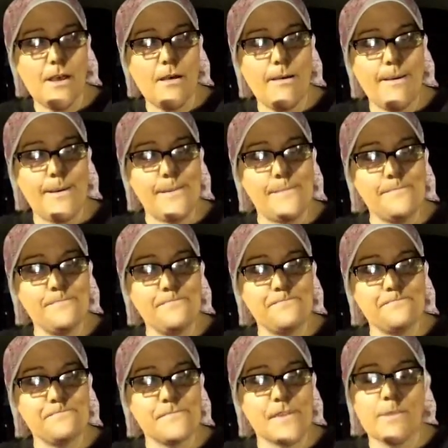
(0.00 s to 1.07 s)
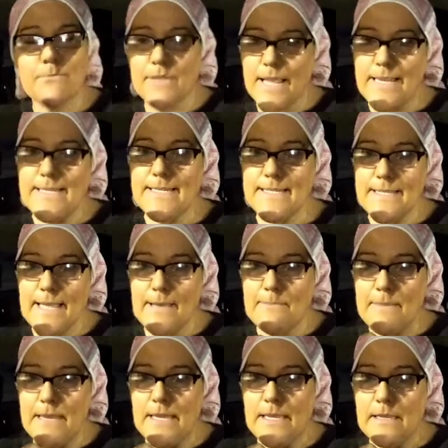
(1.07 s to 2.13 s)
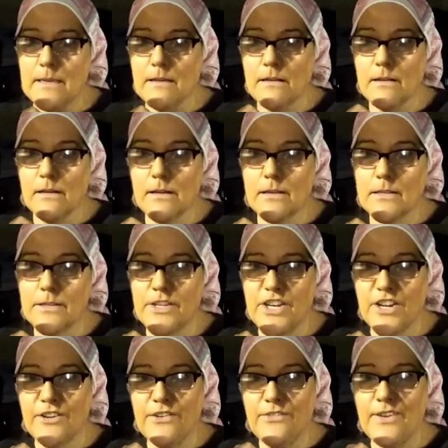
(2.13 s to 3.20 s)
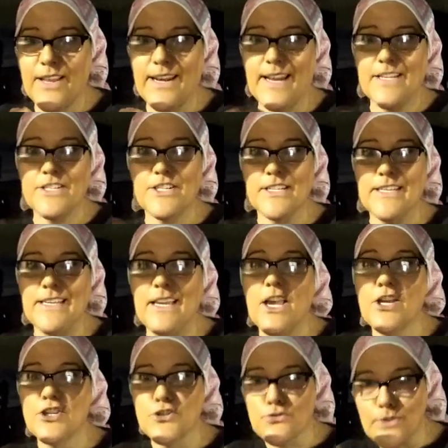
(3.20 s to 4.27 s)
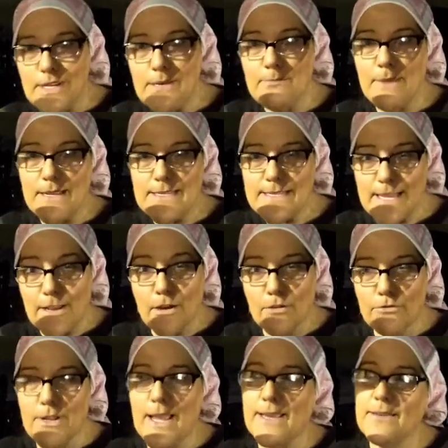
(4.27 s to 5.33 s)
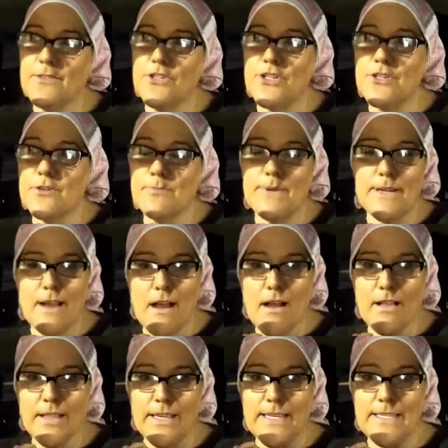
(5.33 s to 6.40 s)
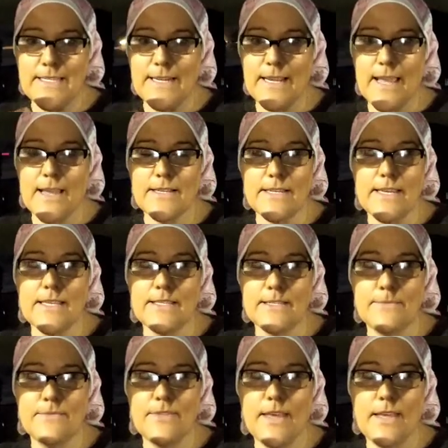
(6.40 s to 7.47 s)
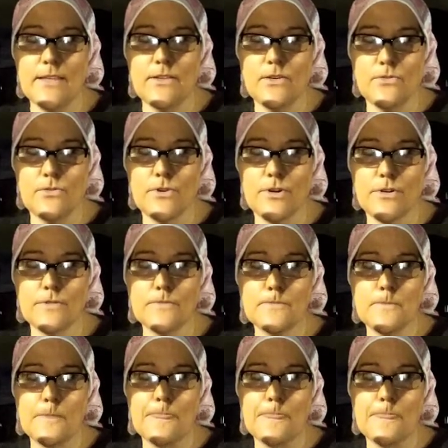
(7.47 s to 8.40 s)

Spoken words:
Um, Blaine did let me, financially treat myself. Like, she took me to Ollie's and I got to get some of that yarn.